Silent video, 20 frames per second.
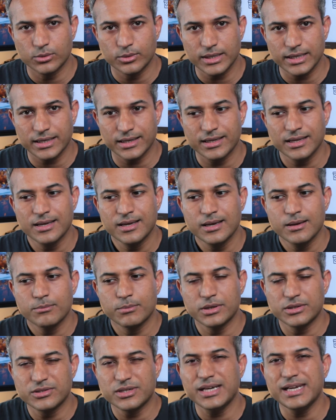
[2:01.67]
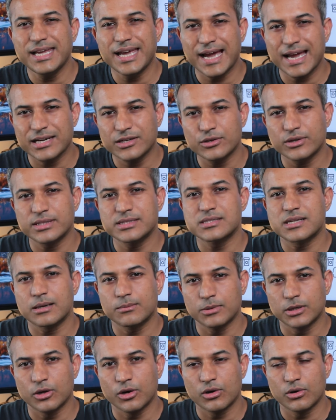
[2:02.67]
way, but really Android's
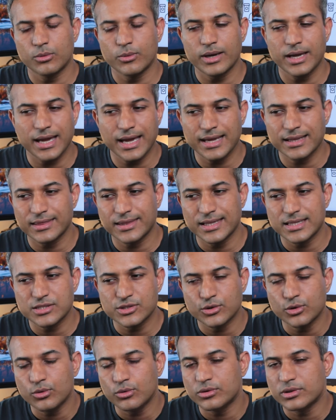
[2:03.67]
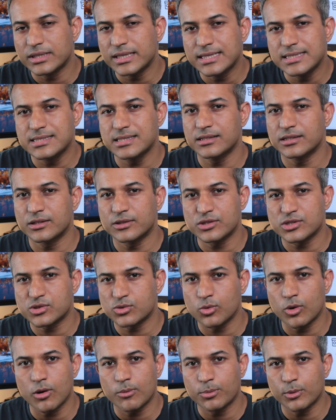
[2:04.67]
come a long way and there's no reason to
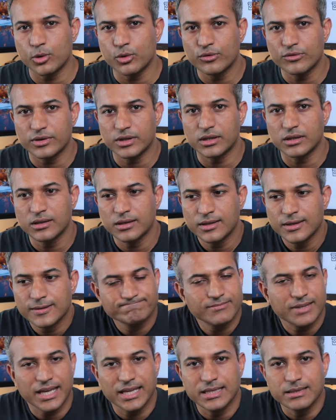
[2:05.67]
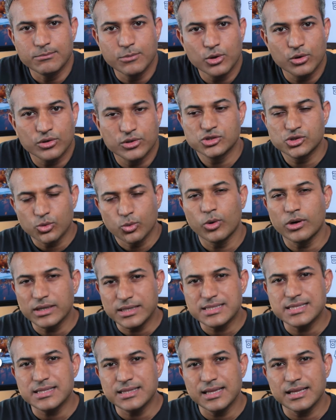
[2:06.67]
swap over anymore. So what
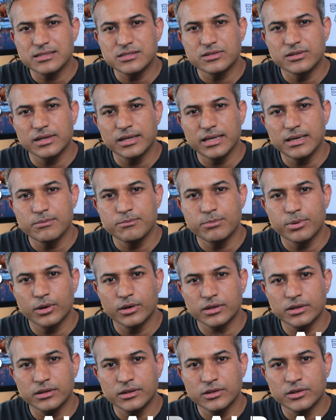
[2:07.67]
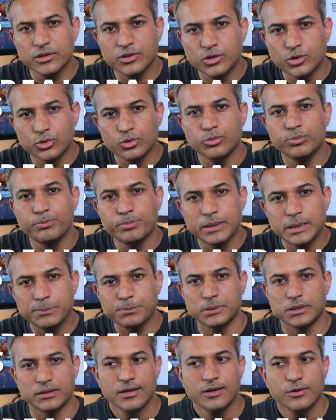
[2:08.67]
is it that's really important to
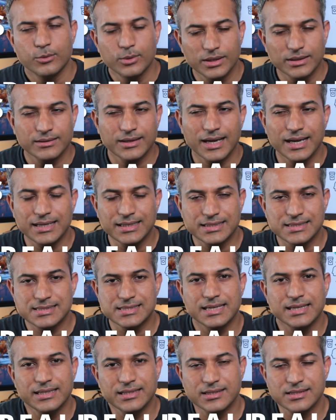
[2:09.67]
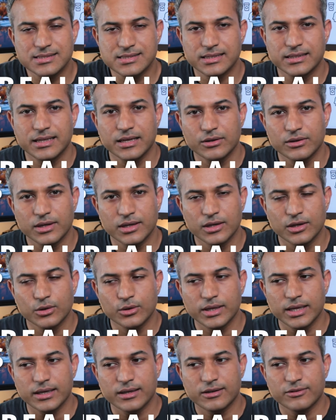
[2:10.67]
people? Well, I decided to sit down and
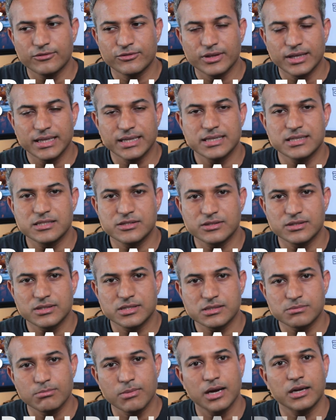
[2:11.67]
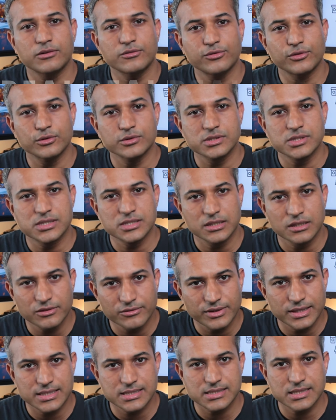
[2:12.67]
look at various smartphone
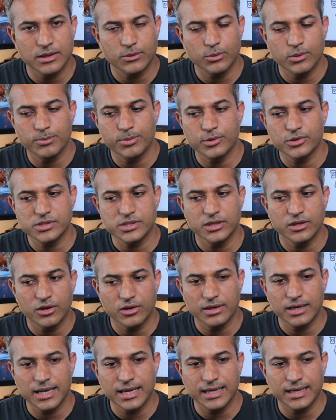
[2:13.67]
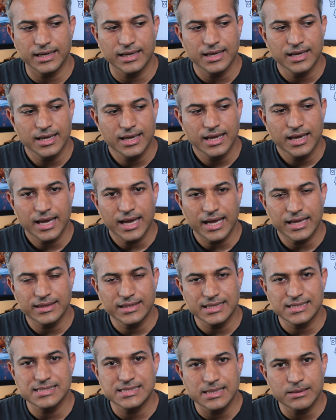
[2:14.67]
surveys that were posted online, and
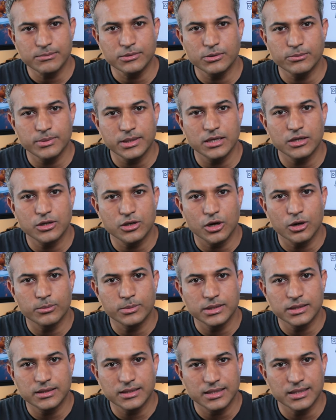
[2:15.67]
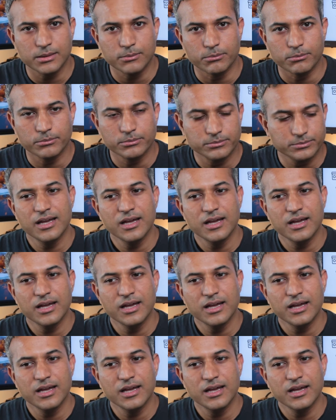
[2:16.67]
there seemed to be a common theme.